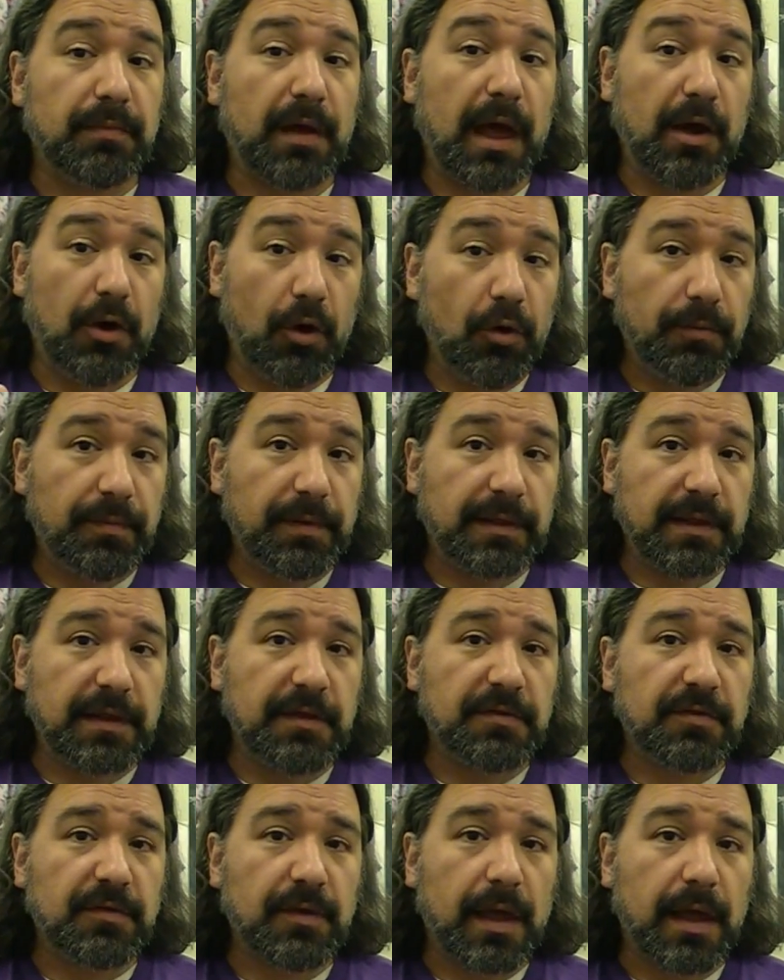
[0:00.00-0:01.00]
I hope at
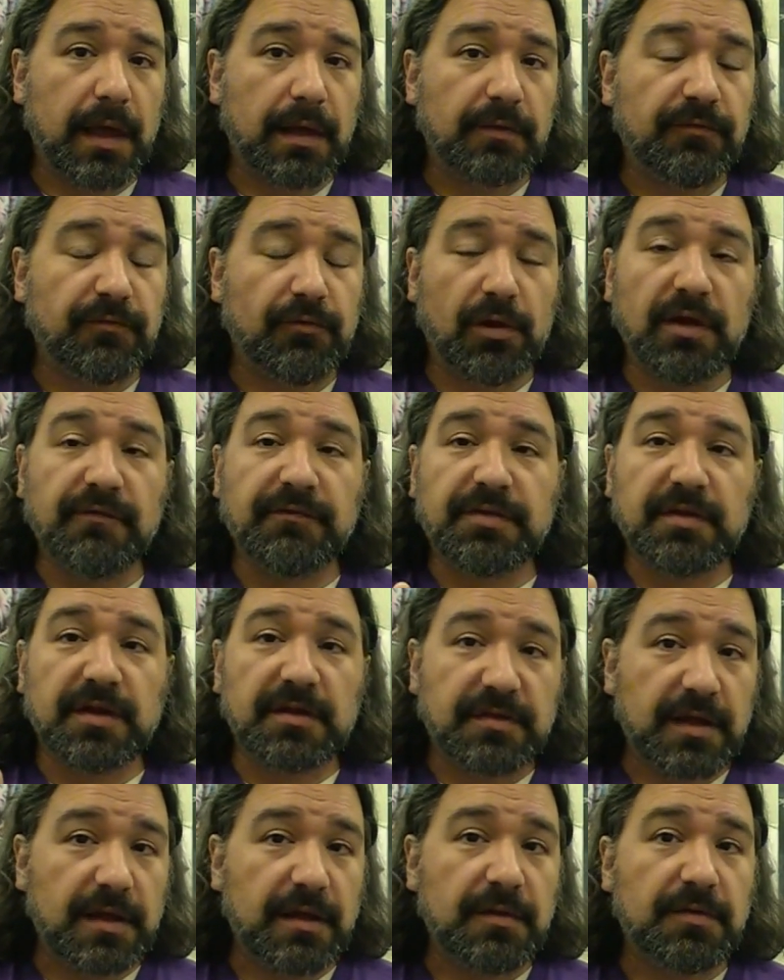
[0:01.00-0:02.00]
least, and for all of its
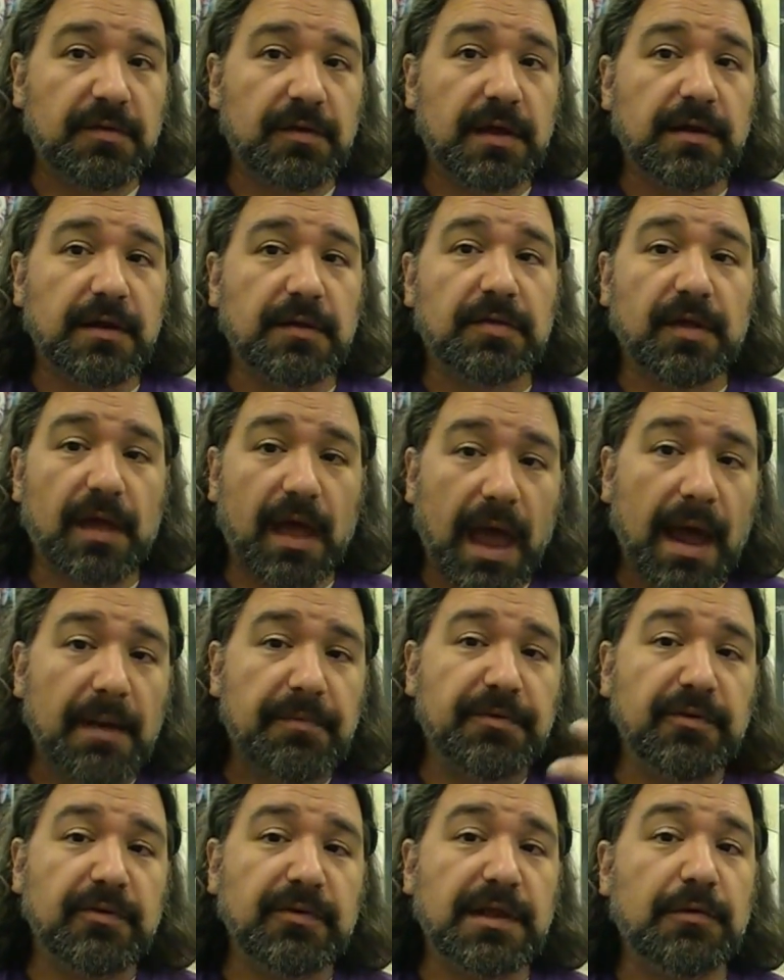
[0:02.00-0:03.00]
ideas, it is
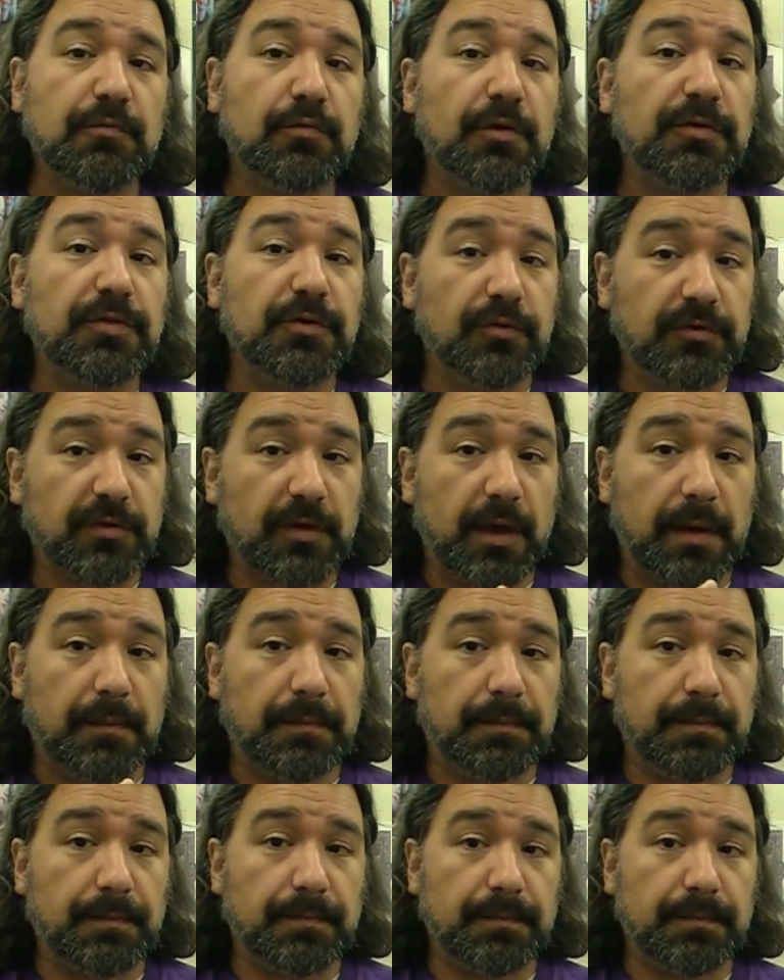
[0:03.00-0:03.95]
absolutely worth your time.